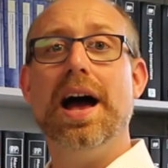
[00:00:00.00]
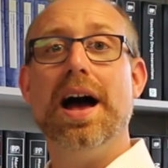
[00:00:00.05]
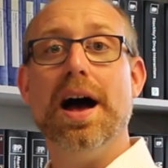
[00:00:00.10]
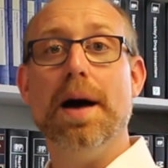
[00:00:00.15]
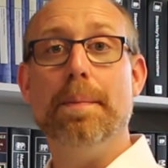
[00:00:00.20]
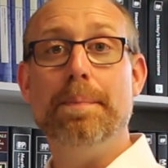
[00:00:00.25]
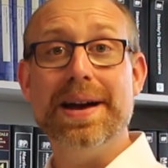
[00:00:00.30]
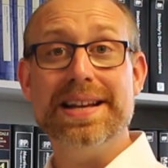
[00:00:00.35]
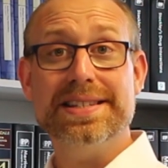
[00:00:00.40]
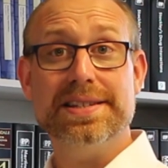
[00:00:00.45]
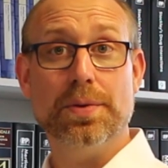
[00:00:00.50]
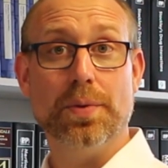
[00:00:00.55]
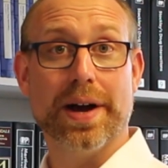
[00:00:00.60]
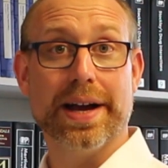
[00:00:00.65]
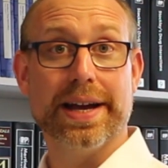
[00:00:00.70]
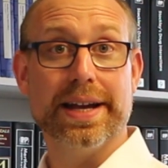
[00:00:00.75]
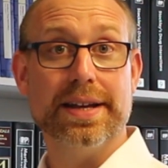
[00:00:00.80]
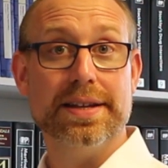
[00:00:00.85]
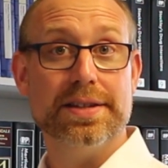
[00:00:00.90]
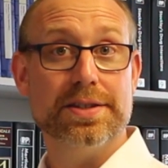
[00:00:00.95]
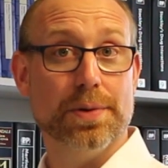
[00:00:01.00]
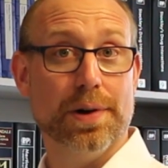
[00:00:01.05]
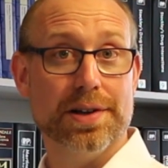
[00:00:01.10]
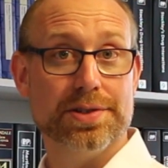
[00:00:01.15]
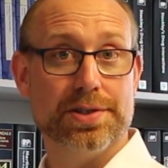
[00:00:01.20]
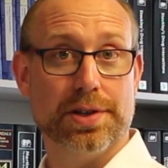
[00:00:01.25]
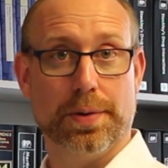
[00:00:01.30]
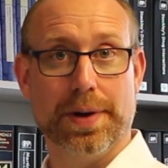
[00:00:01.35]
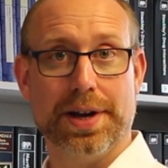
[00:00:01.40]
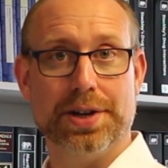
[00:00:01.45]
A better way to
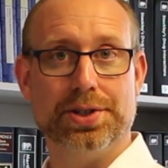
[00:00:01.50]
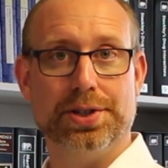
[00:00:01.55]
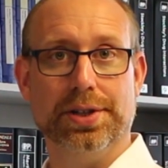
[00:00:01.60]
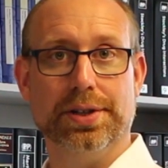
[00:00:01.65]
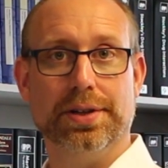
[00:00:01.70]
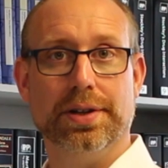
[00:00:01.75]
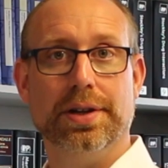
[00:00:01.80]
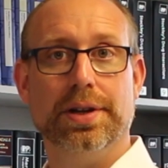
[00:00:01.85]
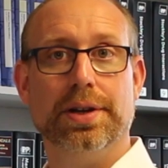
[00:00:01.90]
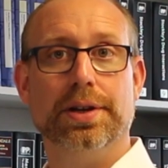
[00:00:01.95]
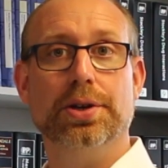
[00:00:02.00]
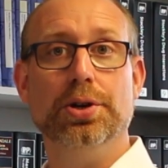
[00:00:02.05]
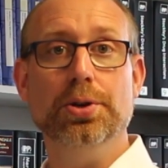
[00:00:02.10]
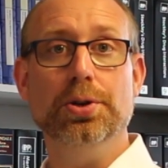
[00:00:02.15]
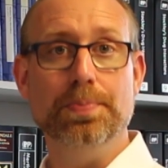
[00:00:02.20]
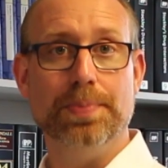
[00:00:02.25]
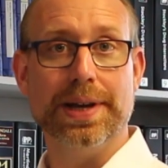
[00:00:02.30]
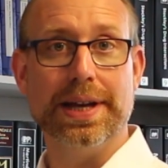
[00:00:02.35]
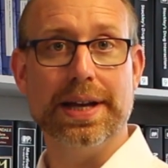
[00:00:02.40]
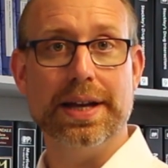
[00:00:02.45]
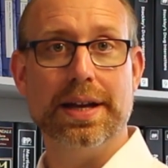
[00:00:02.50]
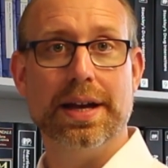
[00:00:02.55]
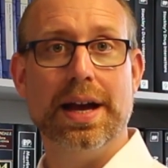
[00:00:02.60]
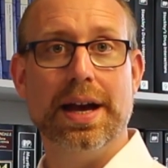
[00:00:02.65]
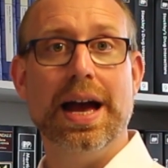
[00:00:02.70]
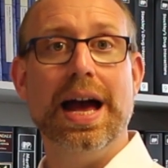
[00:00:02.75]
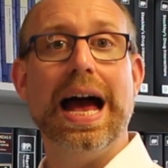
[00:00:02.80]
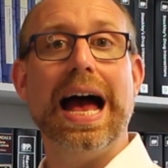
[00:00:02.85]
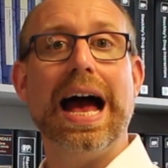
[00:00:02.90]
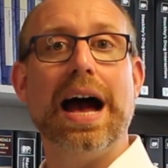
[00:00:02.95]
ask the question could be,
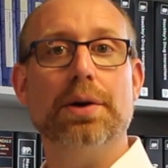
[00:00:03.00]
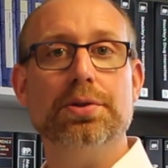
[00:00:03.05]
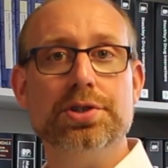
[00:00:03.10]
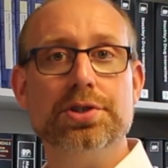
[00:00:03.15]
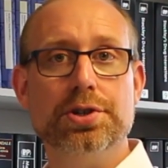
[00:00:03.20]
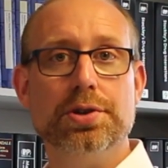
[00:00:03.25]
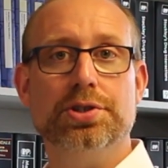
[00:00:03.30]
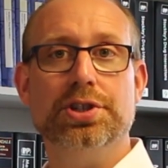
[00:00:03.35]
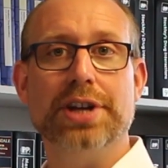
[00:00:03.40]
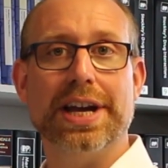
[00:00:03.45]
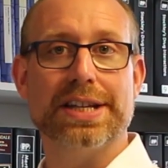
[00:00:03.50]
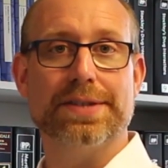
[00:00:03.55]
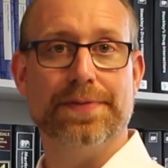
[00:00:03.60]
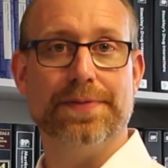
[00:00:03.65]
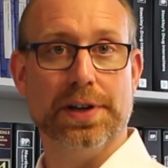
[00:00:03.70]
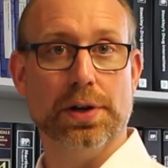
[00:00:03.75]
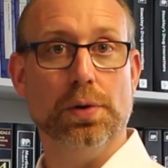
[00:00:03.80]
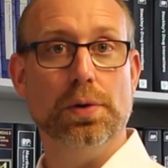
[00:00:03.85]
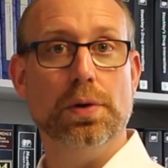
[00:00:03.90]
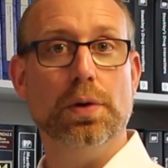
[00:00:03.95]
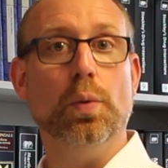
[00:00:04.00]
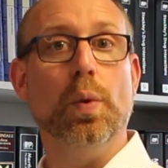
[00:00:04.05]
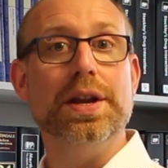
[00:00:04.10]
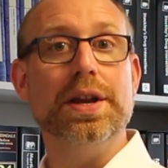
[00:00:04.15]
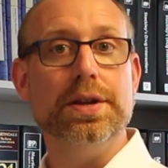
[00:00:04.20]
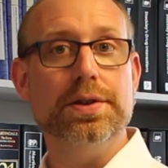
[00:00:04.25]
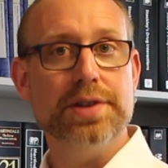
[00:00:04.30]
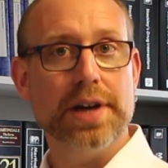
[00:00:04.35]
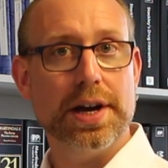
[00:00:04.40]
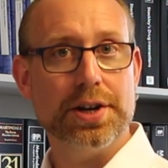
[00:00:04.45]
"How does your chest feel when
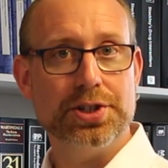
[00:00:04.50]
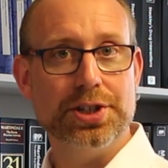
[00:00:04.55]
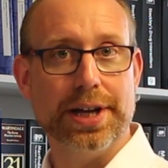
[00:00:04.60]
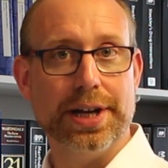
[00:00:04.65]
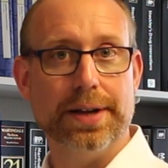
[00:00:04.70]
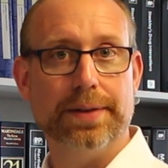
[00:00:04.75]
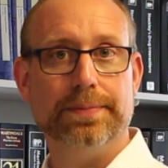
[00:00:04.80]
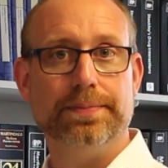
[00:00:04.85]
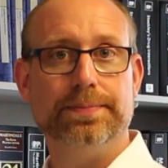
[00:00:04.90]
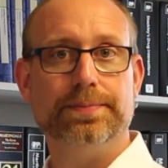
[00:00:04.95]
you touch it?"